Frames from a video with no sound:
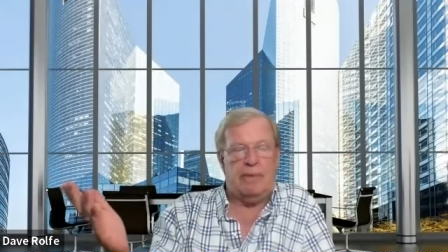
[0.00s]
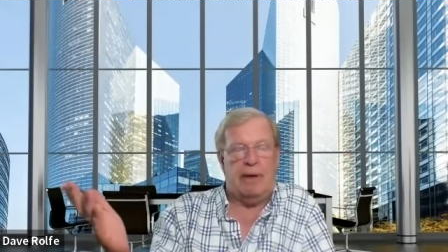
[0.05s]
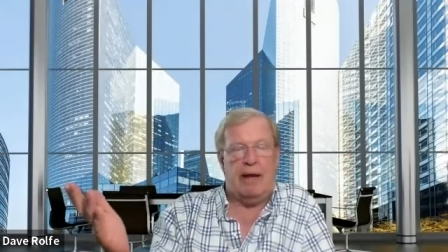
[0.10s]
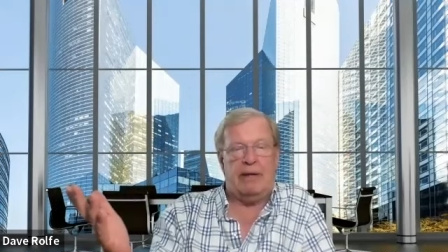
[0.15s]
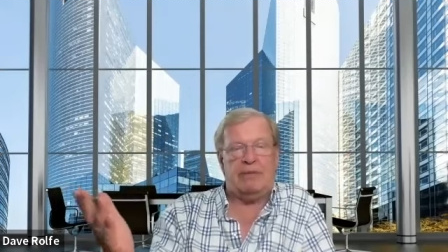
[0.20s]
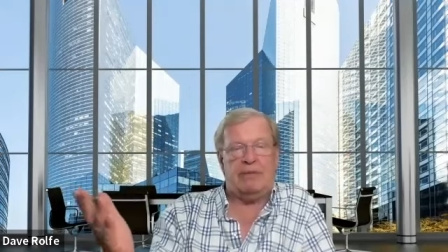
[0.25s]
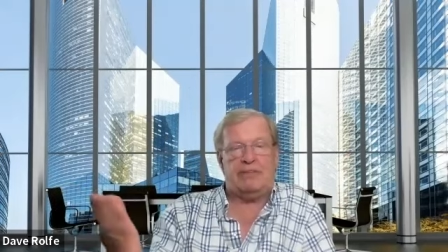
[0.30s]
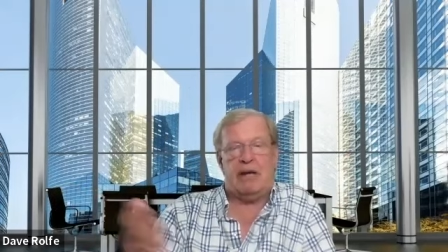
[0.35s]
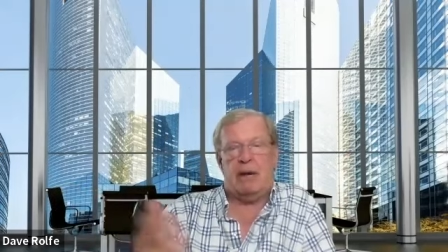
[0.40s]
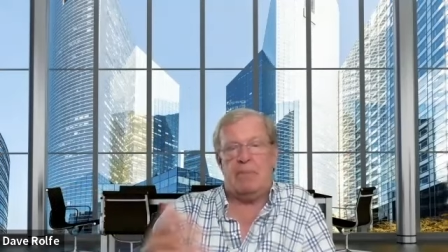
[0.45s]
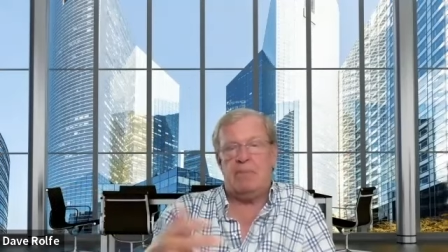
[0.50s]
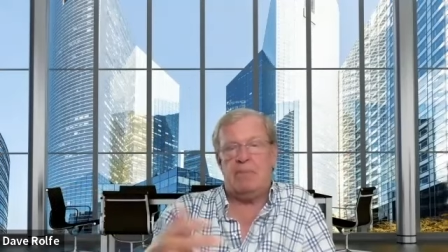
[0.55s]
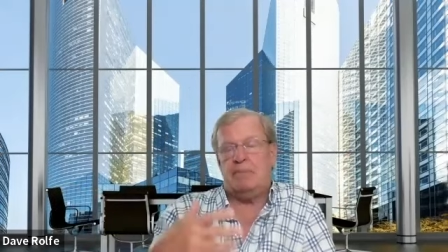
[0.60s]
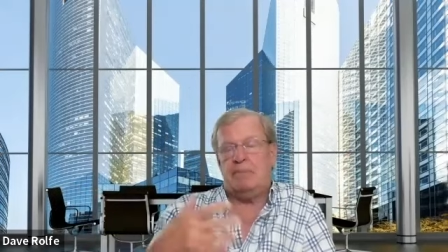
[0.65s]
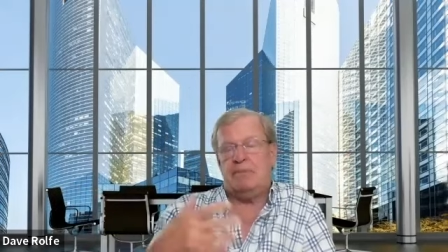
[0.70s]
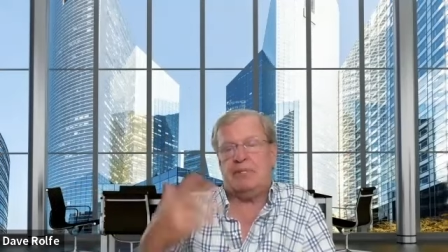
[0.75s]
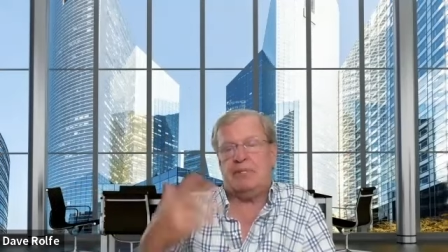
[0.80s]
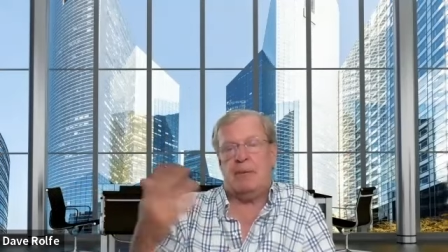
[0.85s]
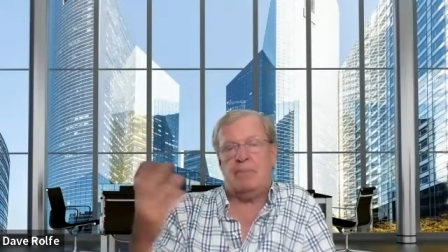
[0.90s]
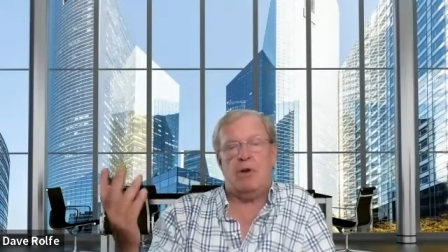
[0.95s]
Uh, some
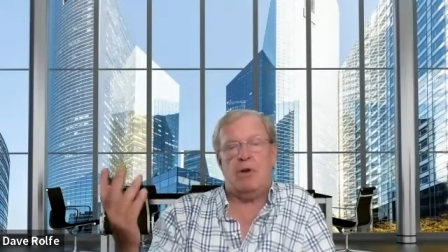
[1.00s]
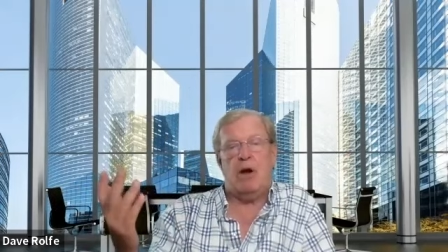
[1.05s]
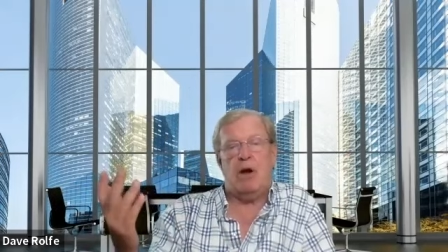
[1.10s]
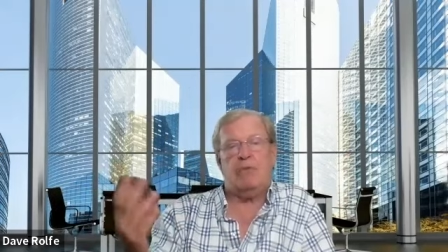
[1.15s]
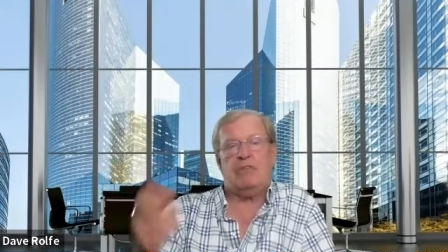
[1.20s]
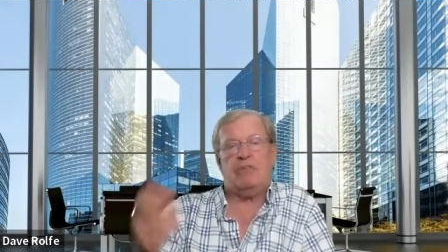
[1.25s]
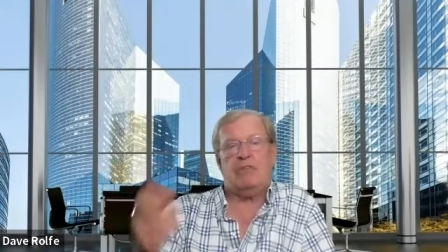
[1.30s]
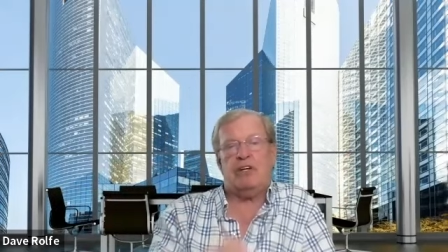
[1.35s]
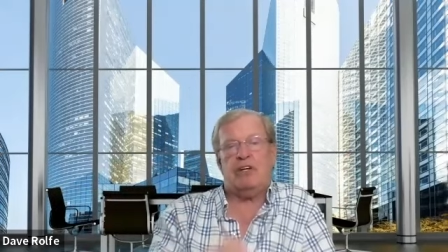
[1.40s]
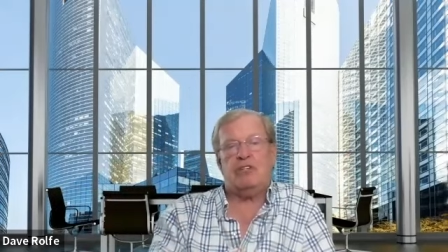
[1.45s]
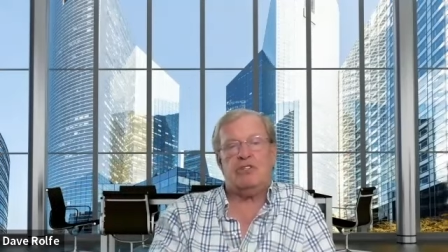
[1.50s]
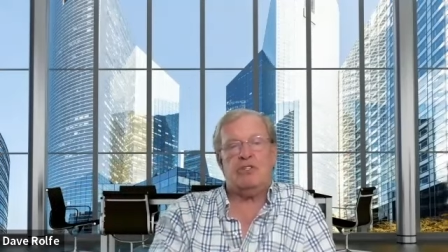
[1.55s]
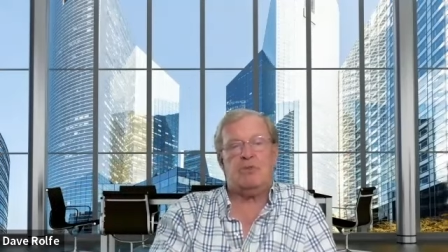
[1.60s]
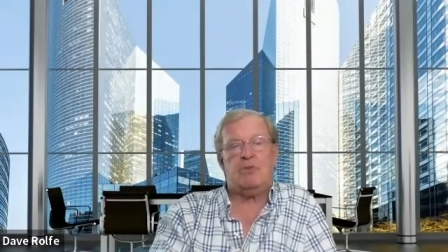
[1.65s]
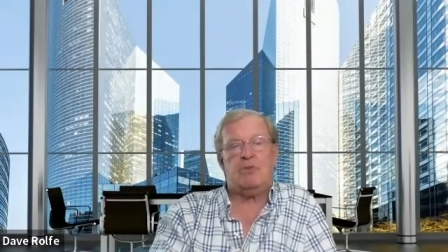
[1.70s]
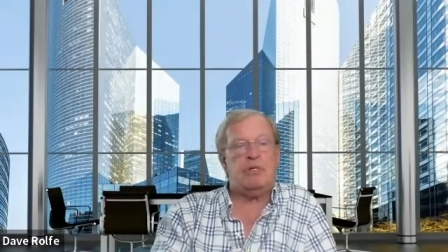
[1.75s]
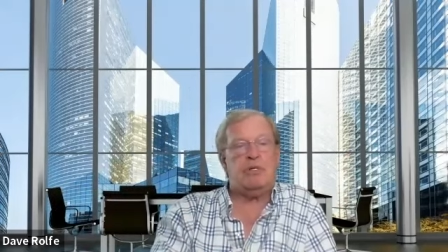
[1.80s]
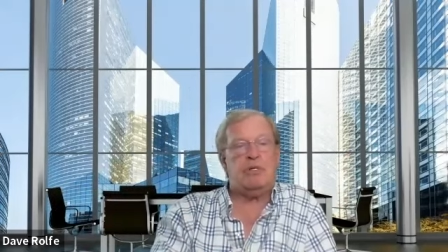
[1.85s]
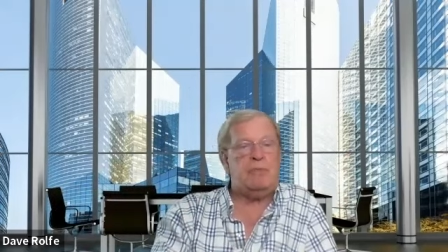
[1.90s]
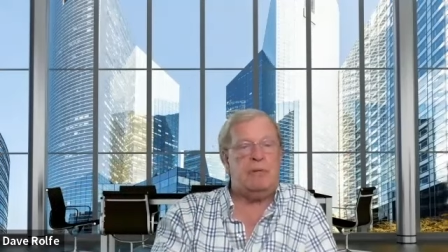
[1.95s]
some
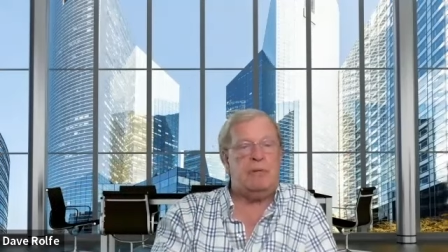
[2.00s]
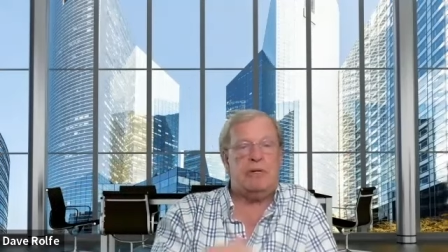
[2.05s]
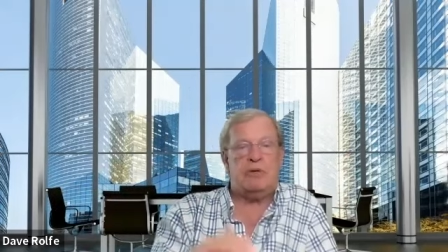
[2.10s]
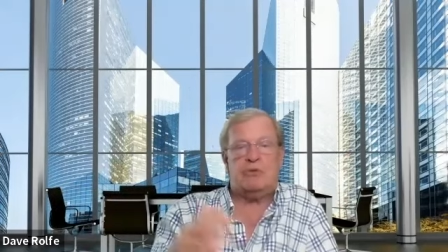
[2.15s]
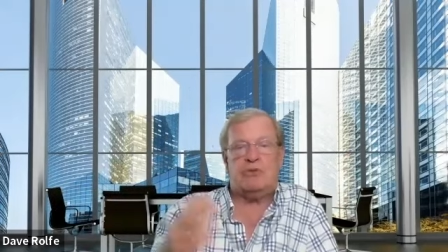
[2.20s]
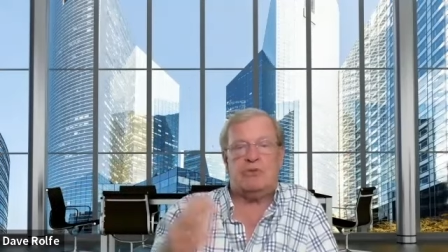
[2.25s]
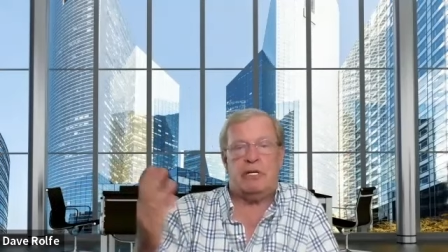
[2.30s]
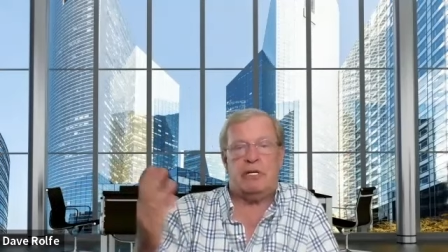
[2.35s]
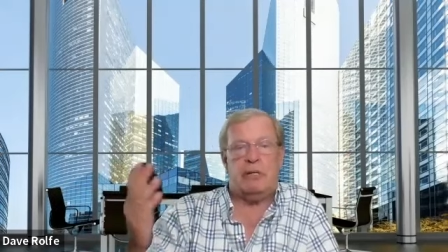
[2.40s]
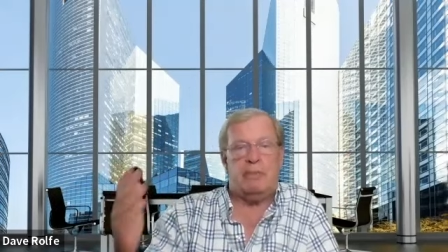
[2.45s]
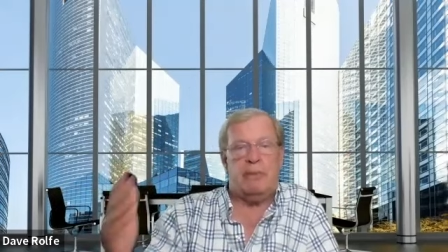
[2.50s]
conversations would you be interested